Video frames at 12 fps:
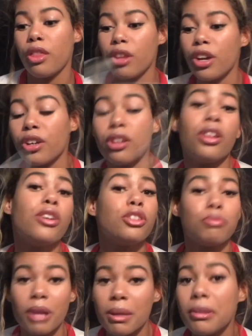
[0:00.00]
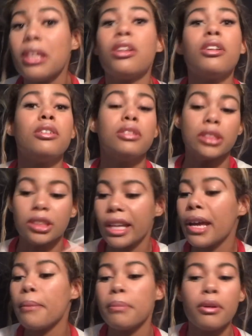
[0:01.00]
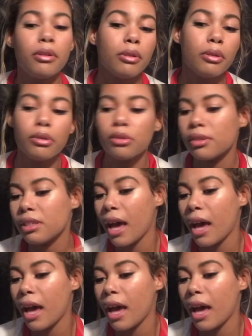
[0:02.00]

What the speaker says: their clothes, baby clothes, shampoos,